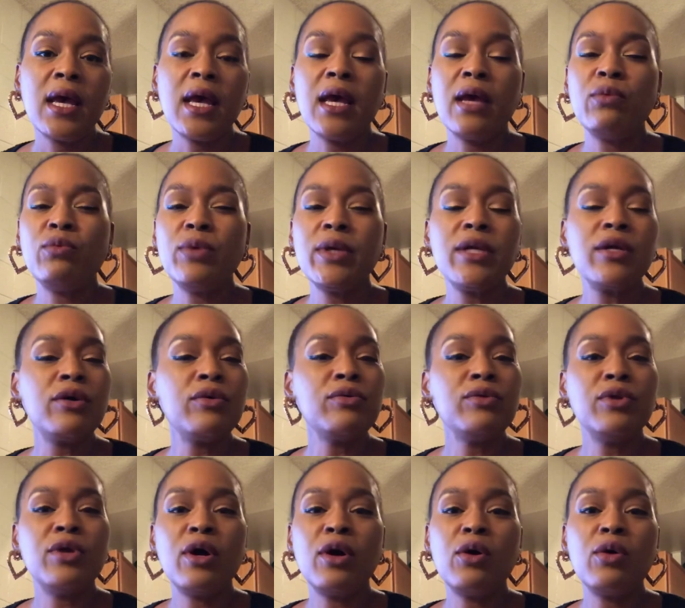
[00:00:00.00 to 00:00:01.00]
And we
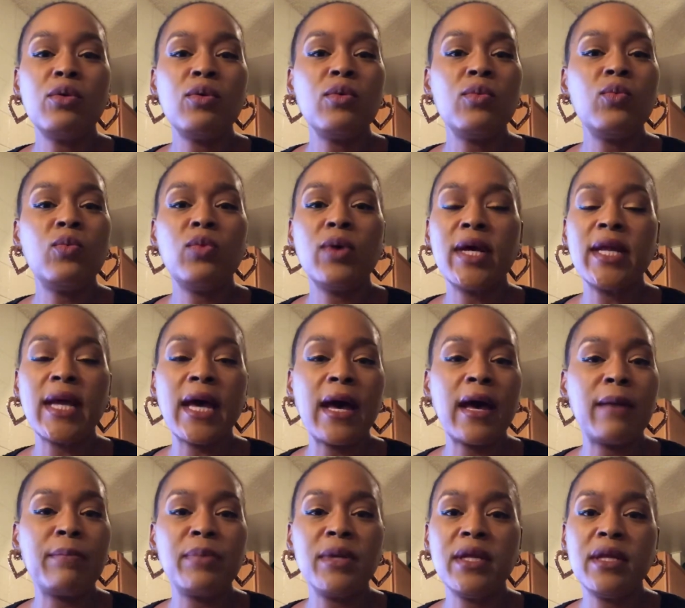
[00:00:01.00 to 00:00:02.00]
don't know what
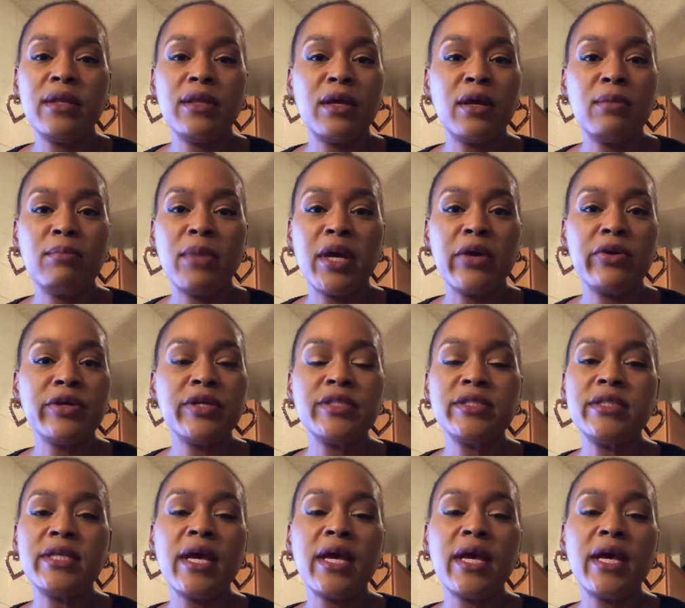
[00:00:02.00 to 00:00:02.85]
happened in their marriage.